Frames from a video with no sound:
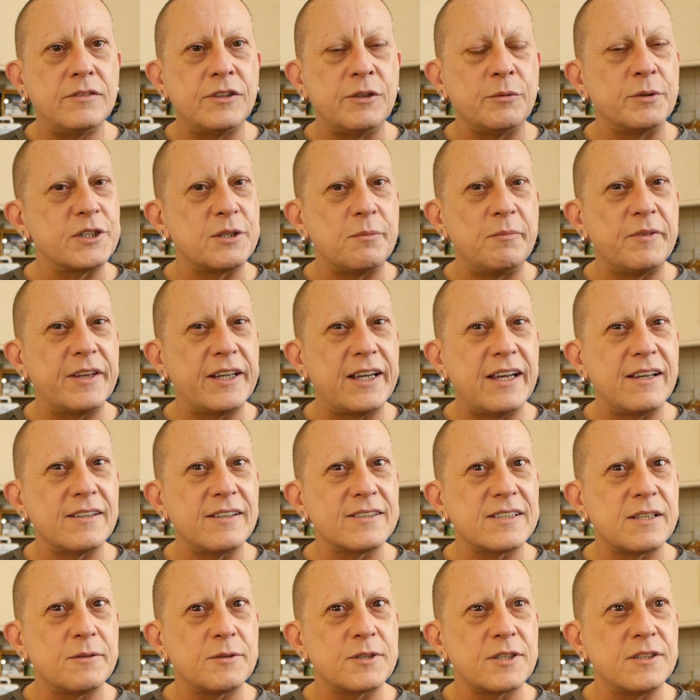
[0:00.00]
there was something
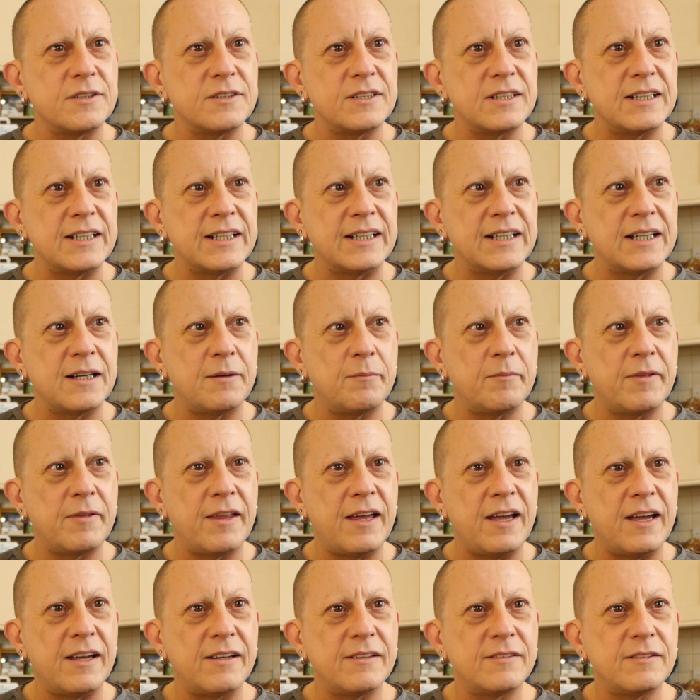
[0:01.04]
else I was going to link up
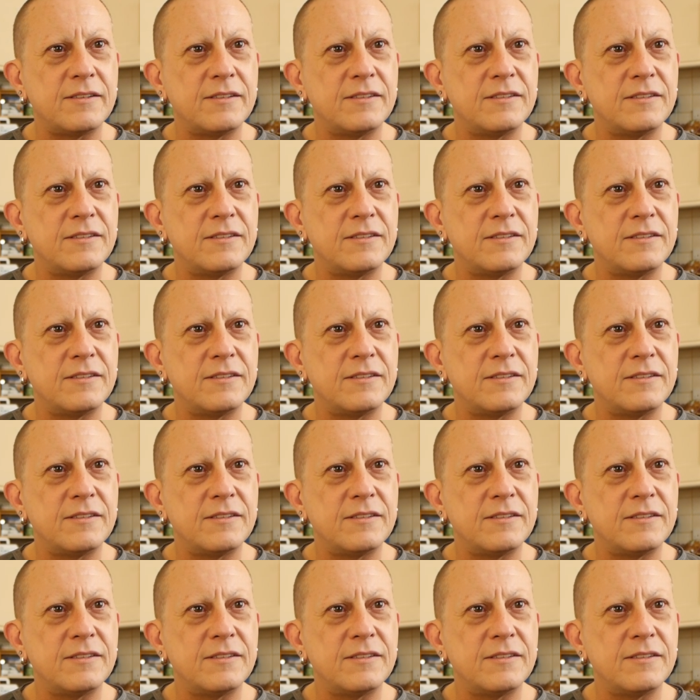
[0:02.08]
there.